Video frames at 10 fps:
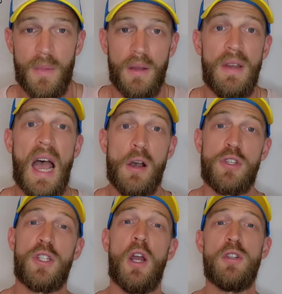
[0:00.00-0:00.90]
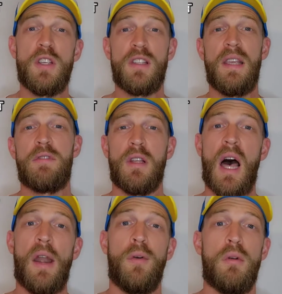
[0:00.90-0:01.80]
Now, starches leaves a
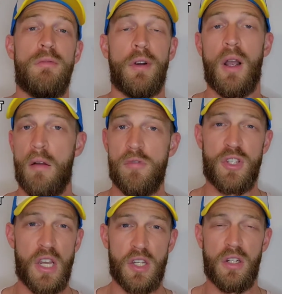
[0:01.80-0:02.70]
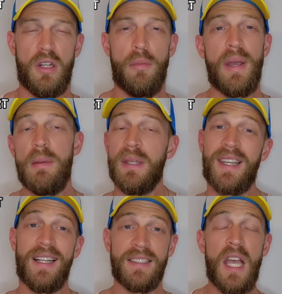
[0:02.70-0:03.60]
lot of room for conversation and debate
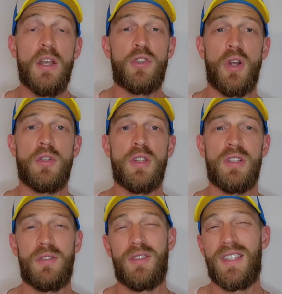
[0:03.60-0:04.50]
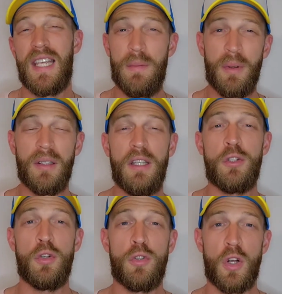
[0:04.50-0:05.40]
because starches typically
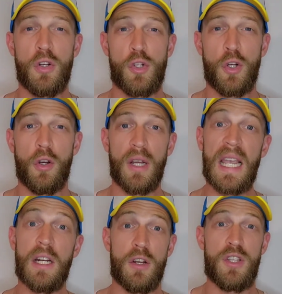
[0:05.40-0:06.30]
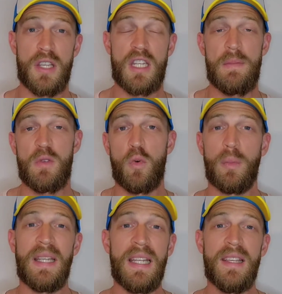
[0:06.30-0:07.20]
do turn to sugar in our systems when we
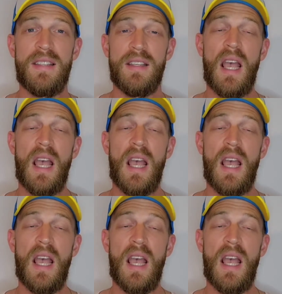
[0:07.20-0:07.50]
eat this,